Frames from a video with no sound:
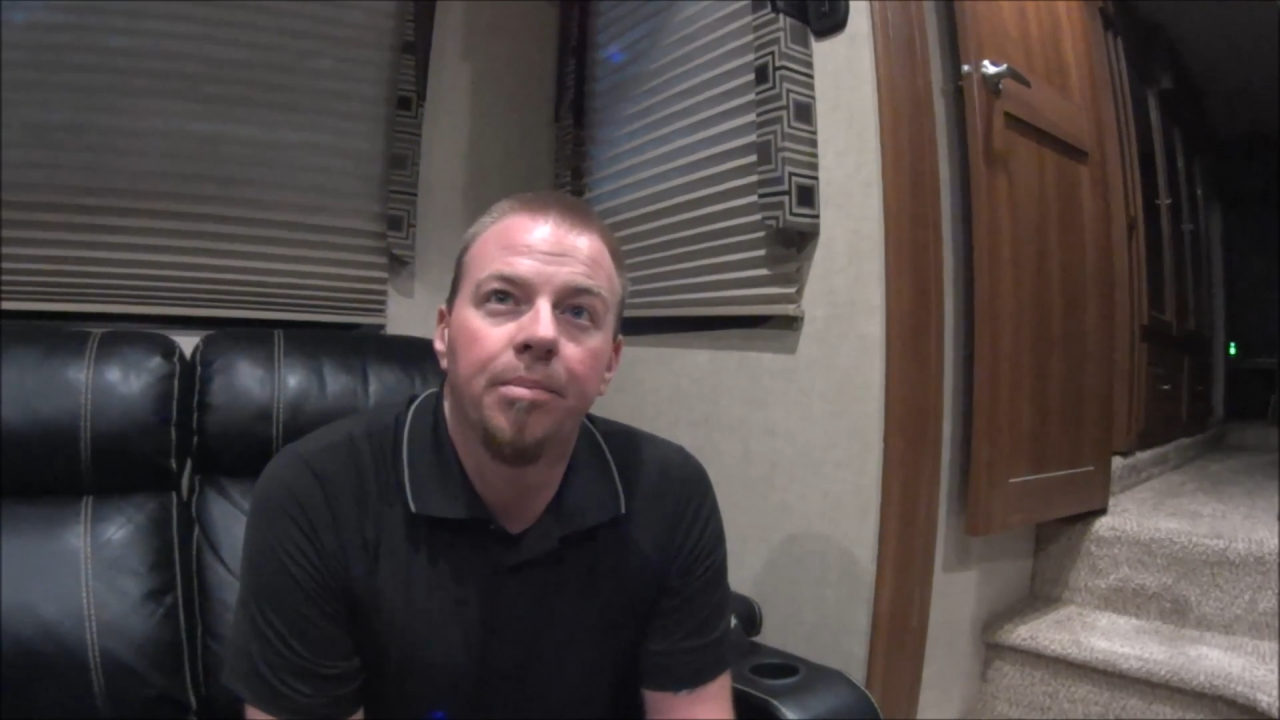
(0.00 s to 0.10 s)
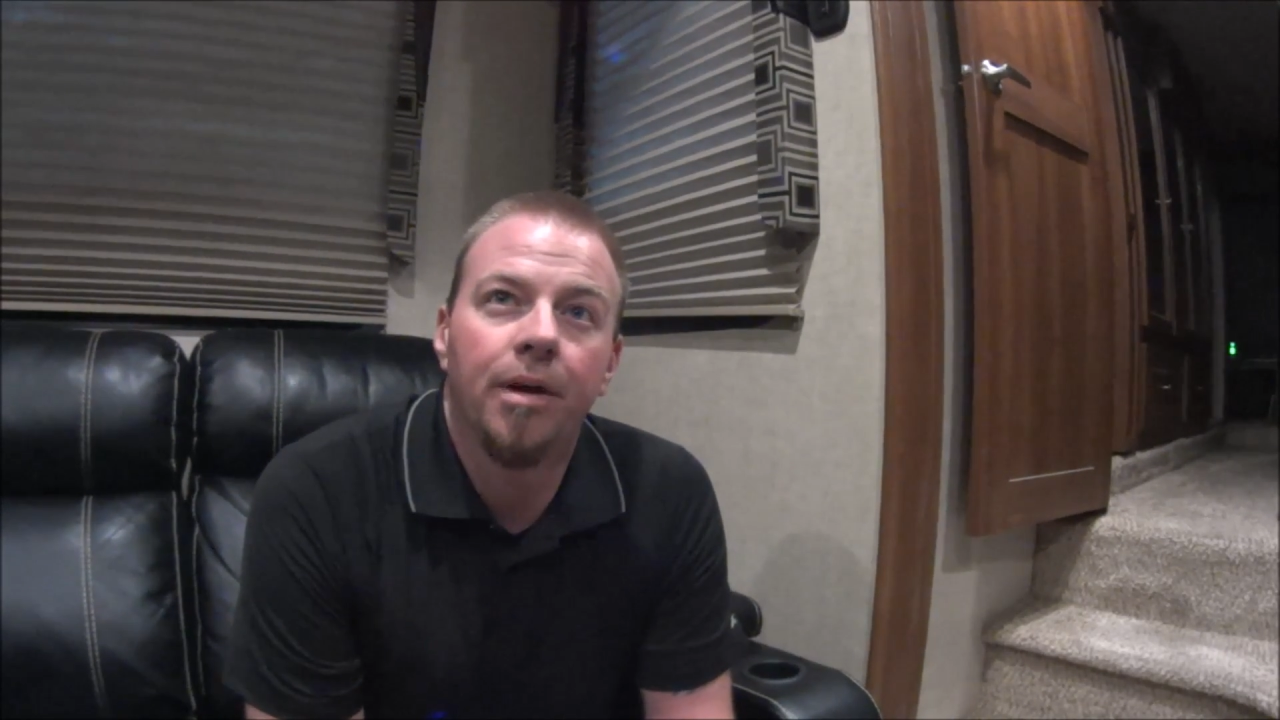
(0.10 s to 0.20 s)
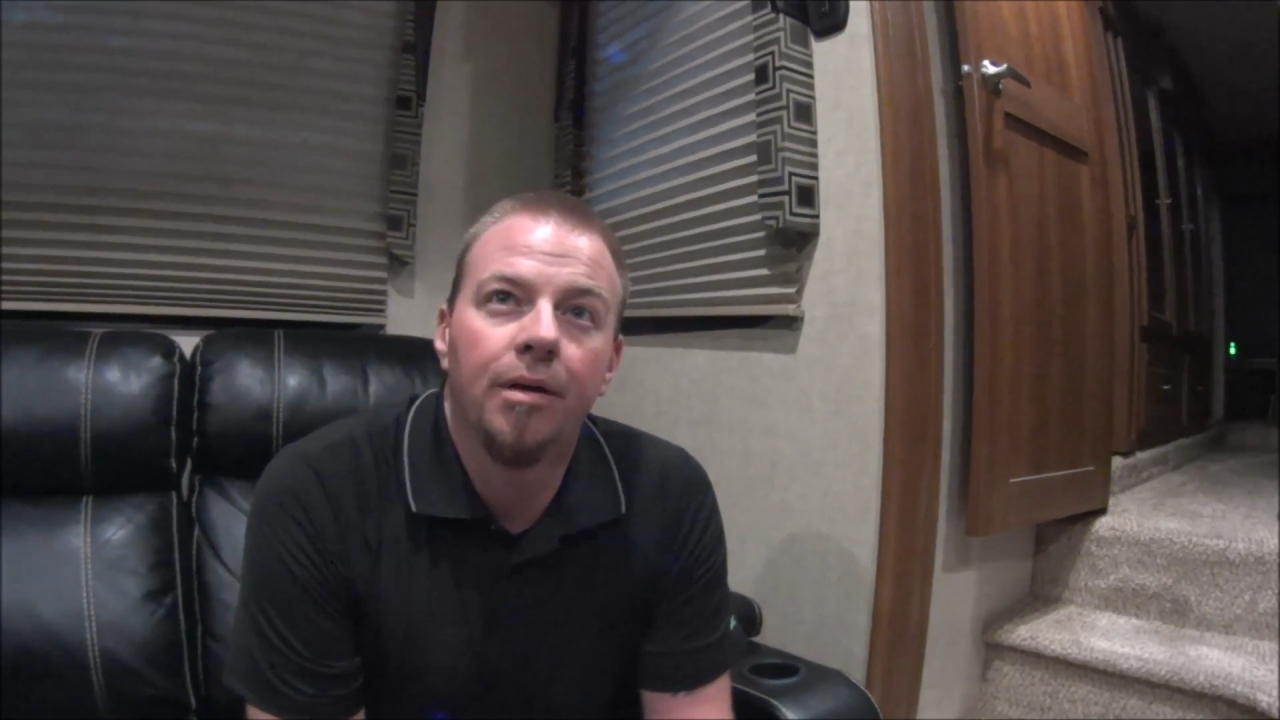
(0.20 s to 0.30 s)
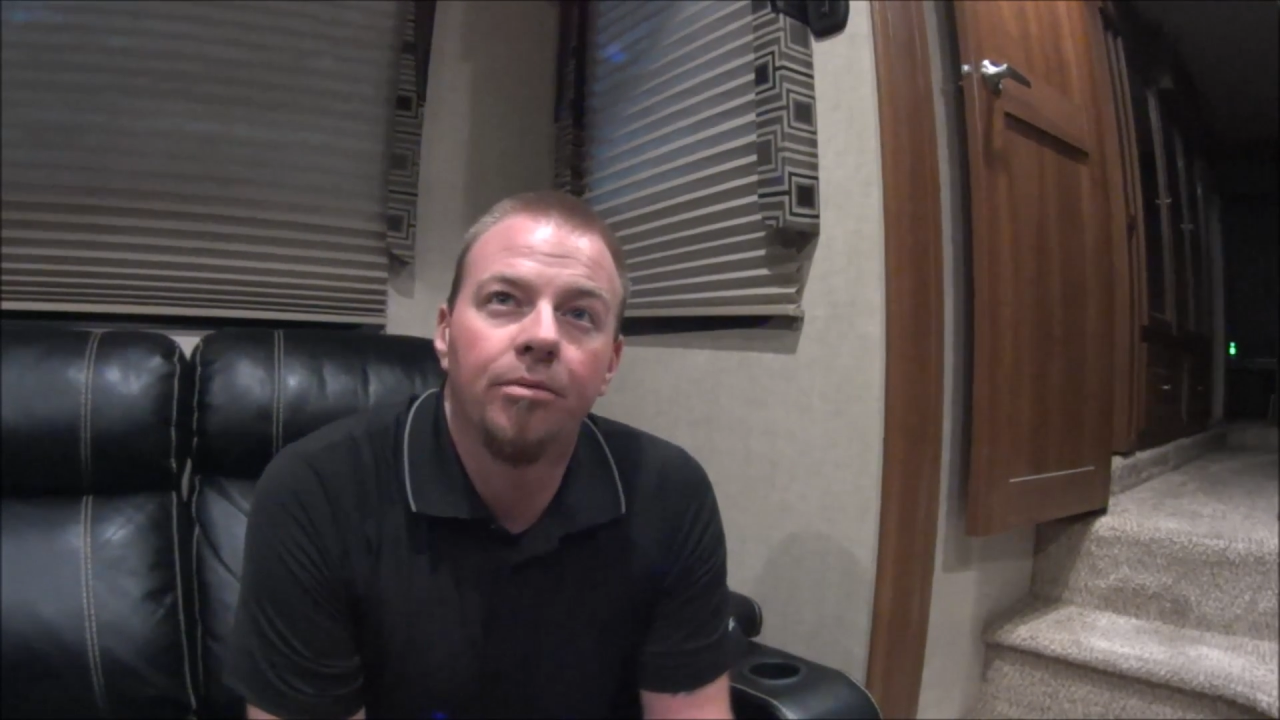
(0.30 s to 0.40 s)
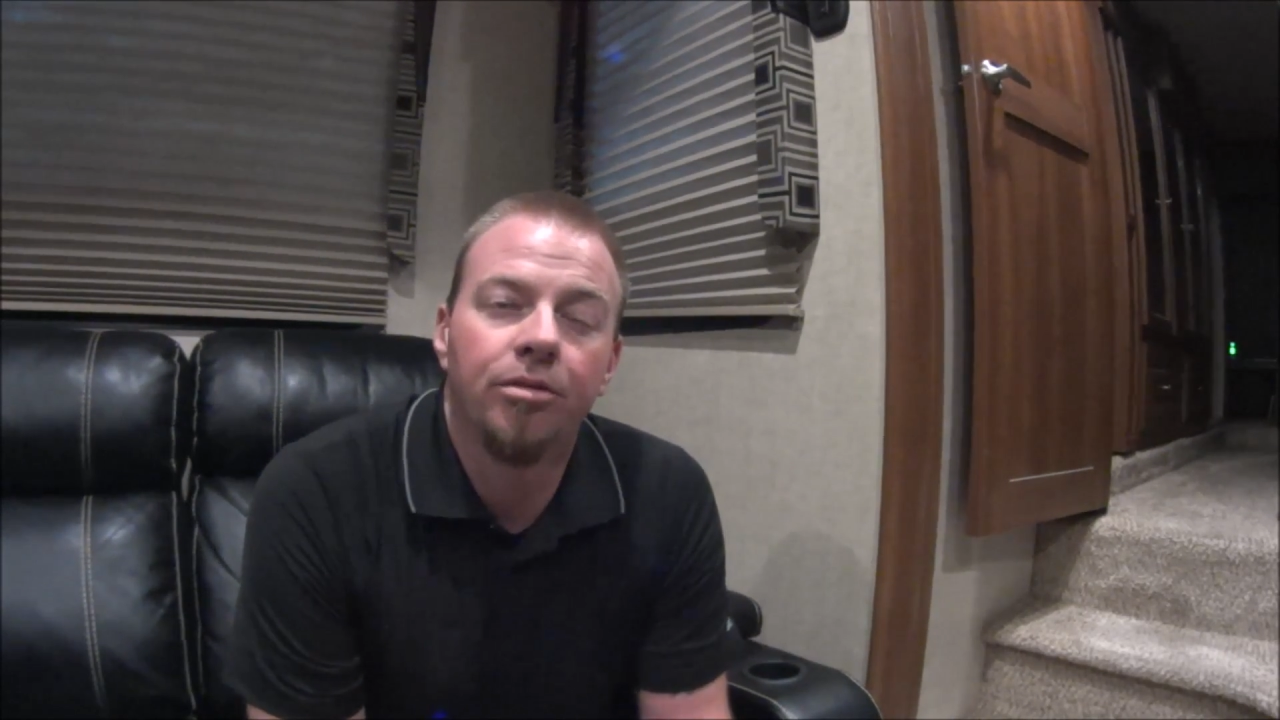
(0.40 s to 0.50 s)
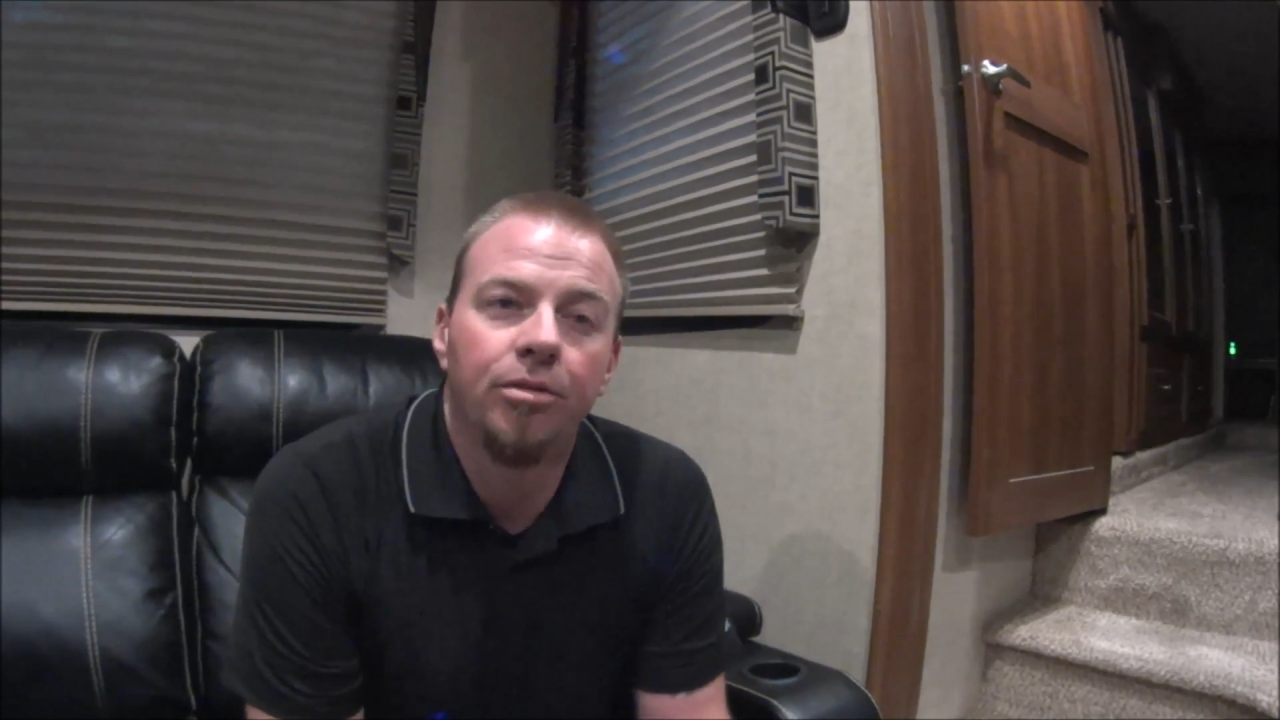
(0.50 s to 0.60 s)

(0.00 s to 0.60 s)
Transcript: was